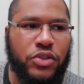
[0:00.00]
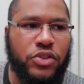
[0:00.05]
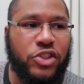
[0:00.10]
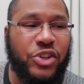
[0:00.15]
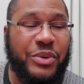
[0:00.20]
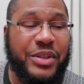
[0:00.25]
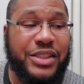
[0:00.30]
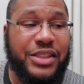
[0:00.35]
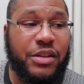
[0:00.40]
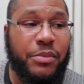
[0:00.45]

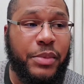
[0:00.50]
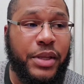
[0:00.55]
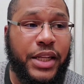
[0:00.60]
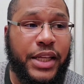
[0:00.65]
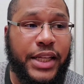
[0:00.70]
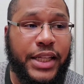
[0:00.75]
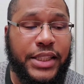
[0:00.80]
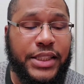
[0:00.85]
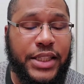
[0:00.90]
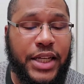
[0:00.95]
doing some of
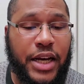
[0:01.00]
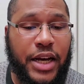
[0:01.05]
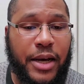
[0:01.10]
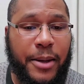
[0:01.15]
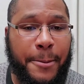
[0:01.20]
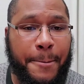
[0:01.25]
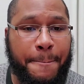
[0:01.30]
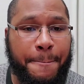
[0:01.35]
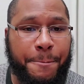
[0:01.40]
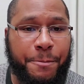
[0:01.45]
these
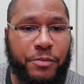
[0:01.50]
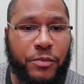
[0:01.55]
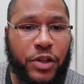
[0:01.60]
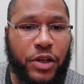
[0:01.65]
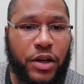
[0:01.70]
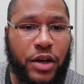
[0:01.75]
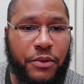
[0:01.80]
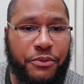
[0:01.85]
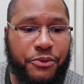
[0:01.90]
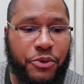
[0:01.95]

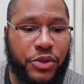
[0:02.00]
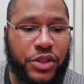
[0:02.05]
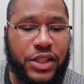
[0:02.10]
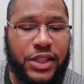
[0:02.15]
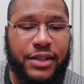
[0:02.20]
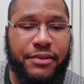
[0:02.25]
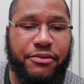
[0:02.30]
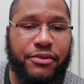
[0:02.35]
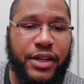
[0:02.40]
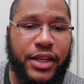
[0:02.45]
food
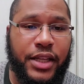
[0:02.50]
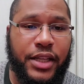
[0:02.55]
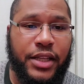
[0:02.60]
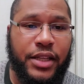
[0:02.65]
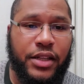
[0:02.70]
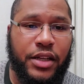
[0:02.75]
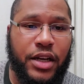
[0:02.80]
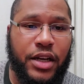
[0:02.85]
delivery